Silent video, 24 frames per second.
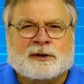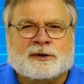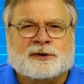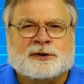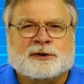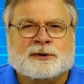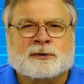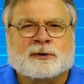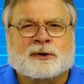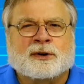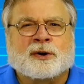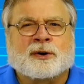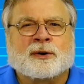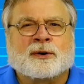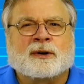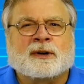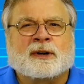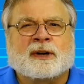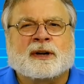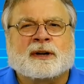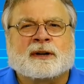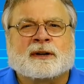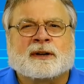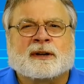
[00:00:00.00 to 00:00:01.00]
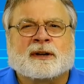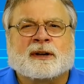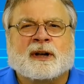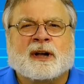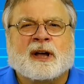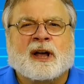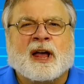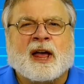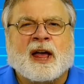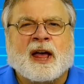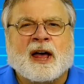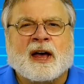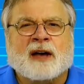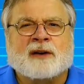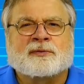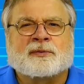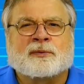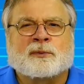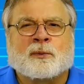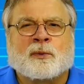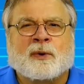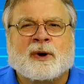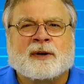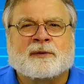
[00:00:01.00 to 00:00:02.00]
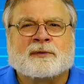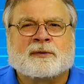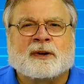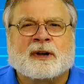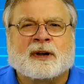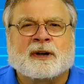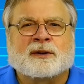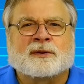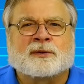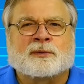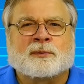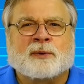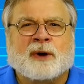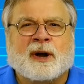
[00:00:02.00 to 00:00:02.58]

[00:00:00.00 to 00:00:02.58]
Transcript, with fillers: to curling the half wavelength